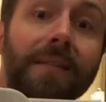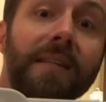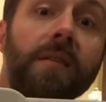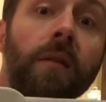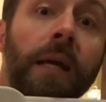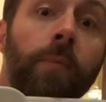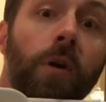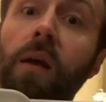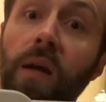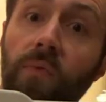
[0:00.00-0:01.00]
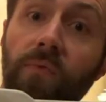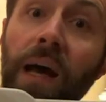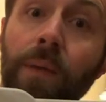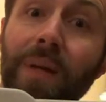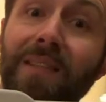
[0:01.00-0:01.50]
Disclaimer:
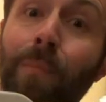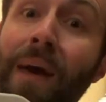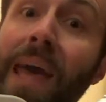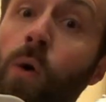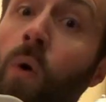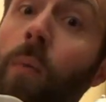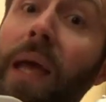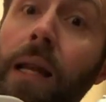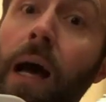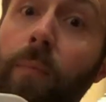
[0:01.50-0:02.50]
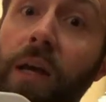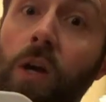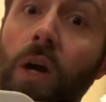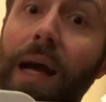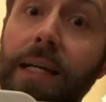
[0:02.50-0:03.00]
confinement may or may not be a
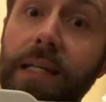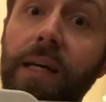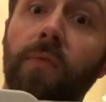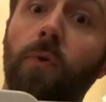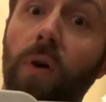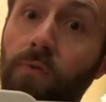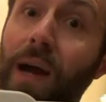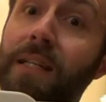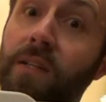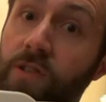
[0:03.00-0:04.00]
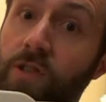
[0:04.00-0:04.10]
good idea for a frightened